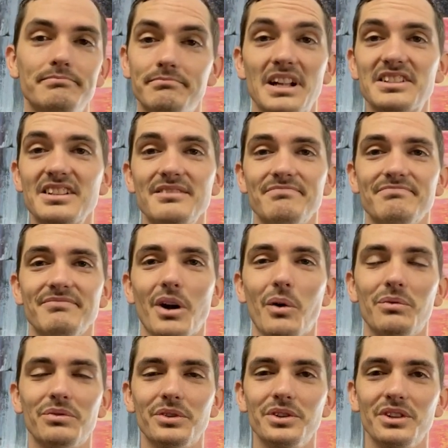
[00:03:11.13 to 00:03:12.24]
That's it.
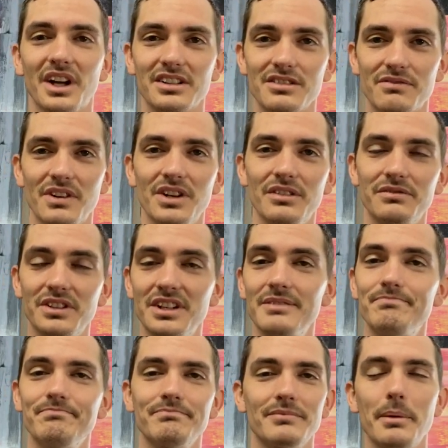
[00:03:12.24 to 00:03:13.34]
Hopefully you liked this video. If you
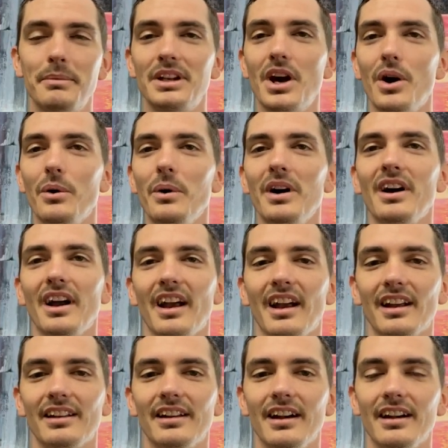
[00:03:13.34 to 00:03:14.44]
did, let me know.
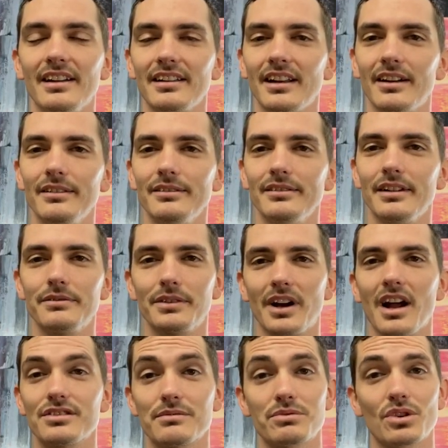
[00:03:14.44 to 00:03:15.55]
And, you know, if you're
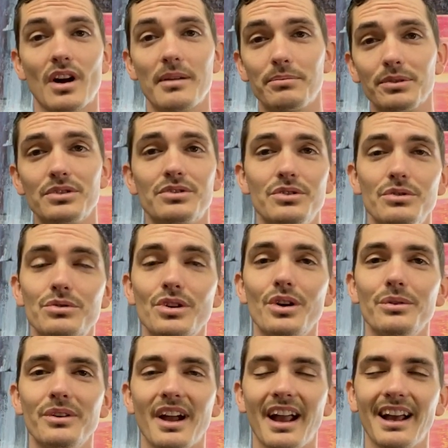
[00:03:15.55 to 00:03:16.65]
not subscribed, please do
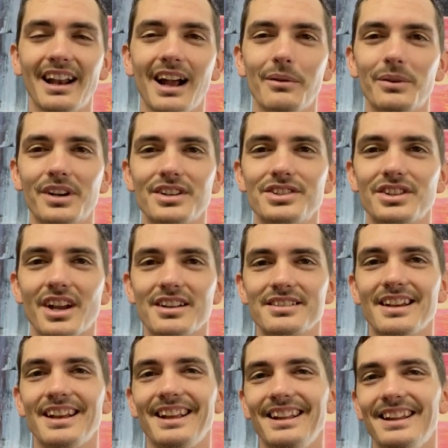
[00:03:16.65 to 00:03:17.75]
so. And I will catch you guys
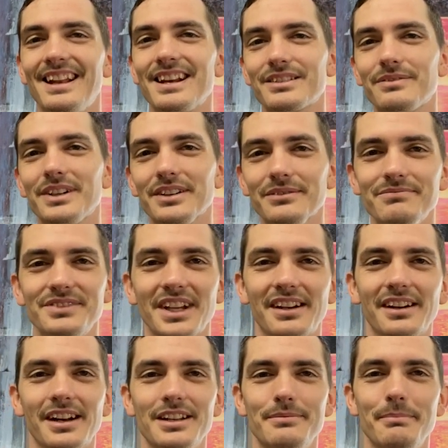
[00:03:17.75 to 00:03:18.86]
in the next video. Take
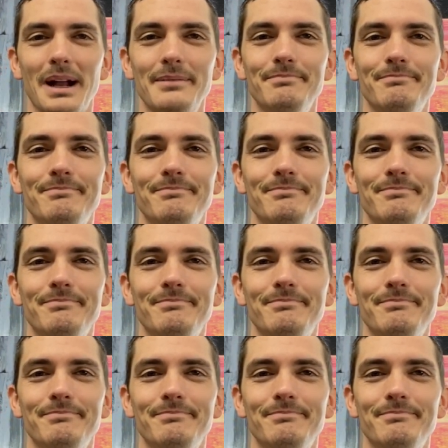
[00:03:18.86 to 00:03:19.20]
care, guys. Bye.